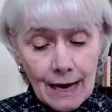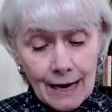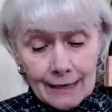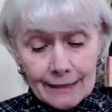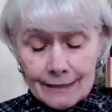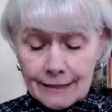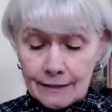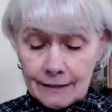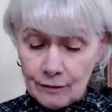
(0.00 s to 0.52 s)
I
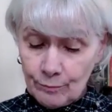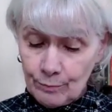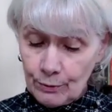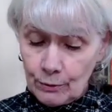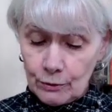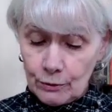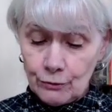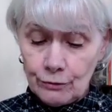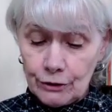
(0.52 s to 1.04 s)
think the
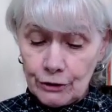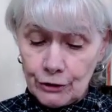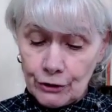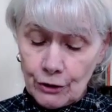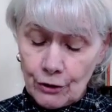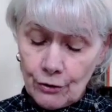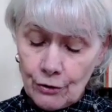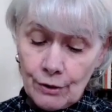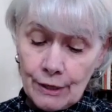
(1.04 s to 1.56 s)
poetry
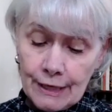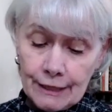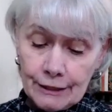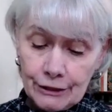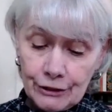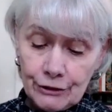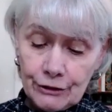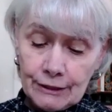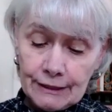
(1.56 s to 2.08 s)
show and
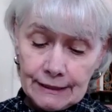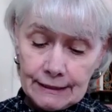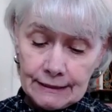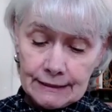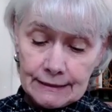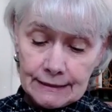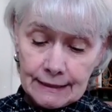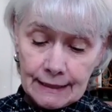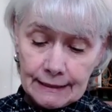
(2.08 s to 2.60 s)
your
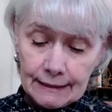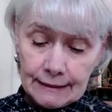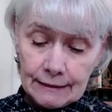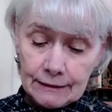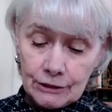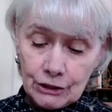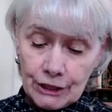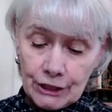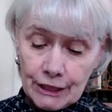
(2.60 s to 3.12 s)
insight
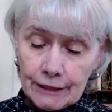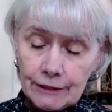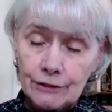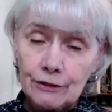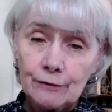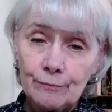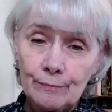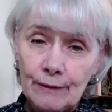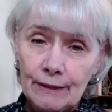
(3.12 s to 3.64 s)

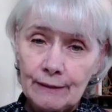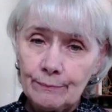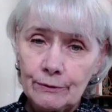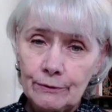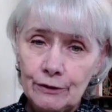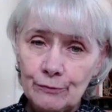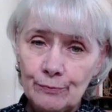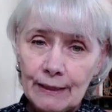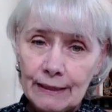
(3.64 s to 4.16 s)
changes my
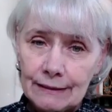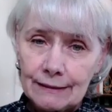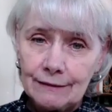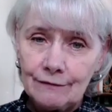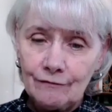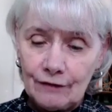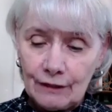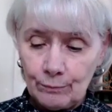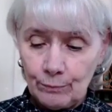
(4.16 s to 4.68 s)

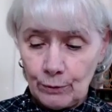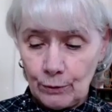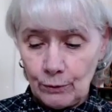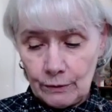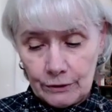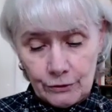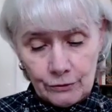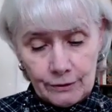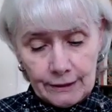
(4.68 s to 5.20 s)
perspective on
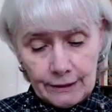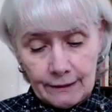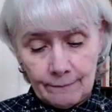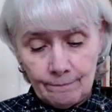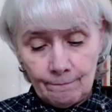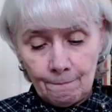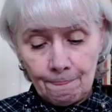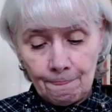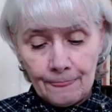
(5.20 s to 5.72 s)
poetry.
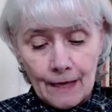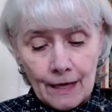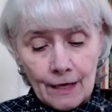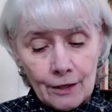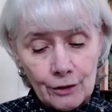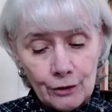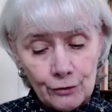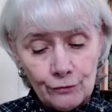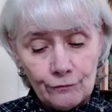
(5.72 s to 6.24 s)

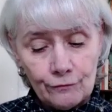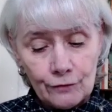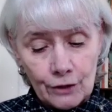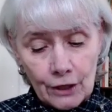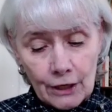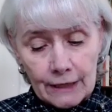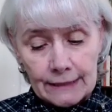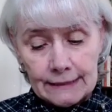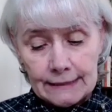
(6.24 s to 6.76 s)
You've
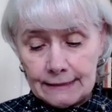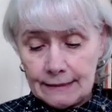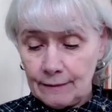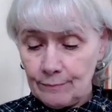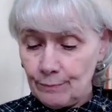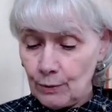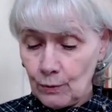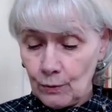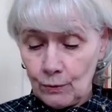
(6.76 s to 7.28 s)
taught us
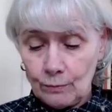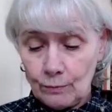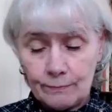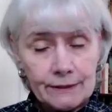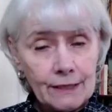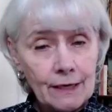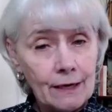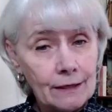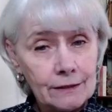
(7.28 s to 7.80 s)
that
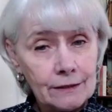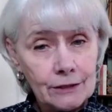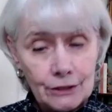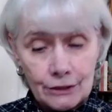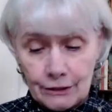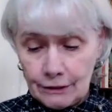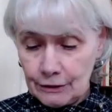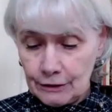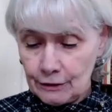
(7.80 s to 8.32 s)
poems aren't
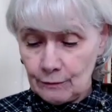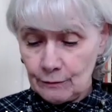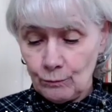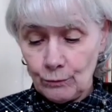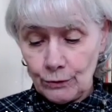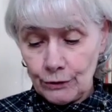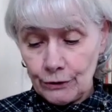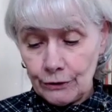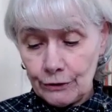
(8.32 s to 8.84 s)
just some
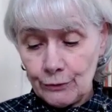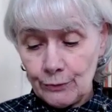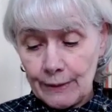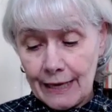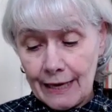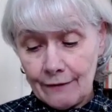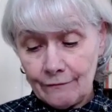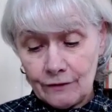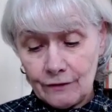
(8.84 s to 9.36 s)
words we
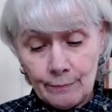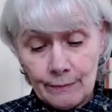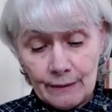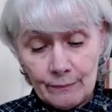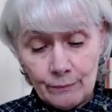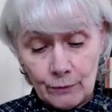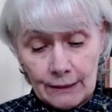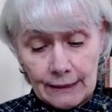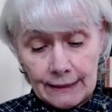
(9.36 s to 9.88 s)
have to
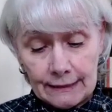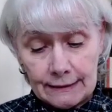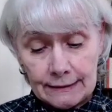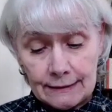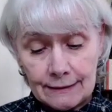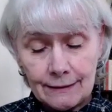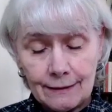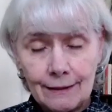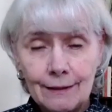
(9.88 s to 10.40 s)

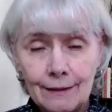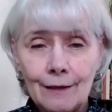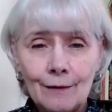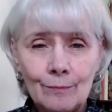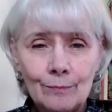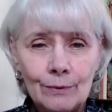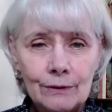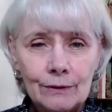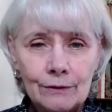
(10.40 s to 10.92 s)
memorize,
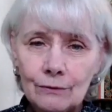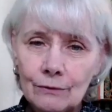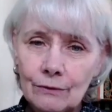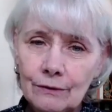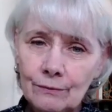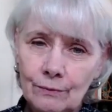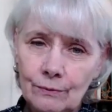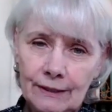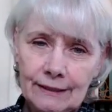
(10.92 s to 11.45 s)
but
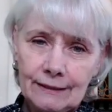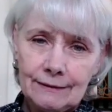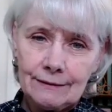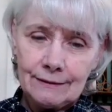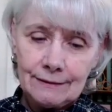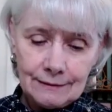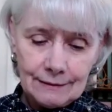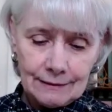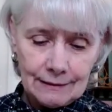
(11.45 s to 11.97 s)

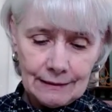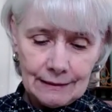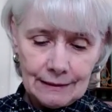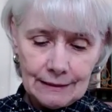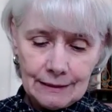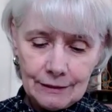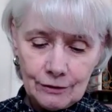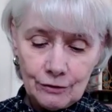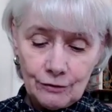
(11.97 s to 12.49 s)
doorways
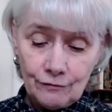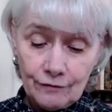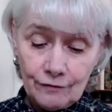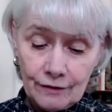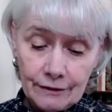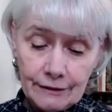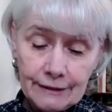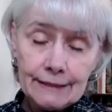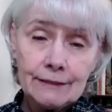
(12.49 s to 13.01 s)
into
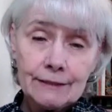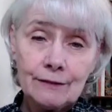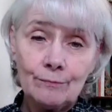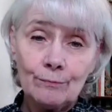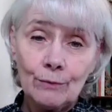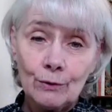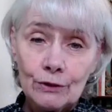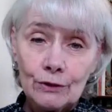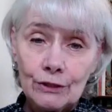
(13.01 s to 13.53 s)
various
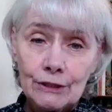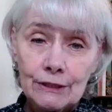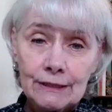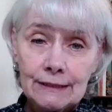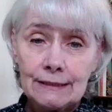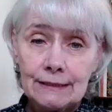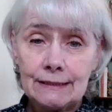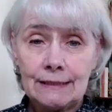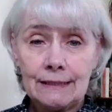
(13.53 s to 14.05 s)

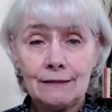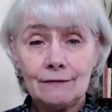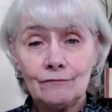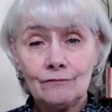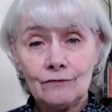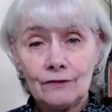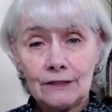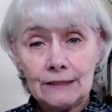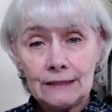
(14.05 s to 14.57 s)
emotions and
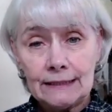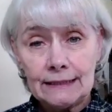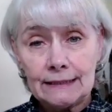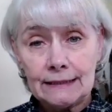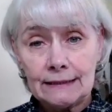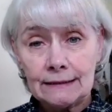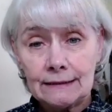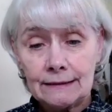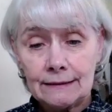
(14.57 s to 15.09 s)

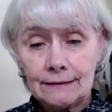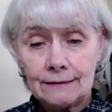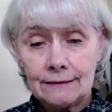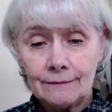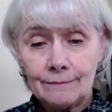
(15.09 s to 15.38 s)
feelings.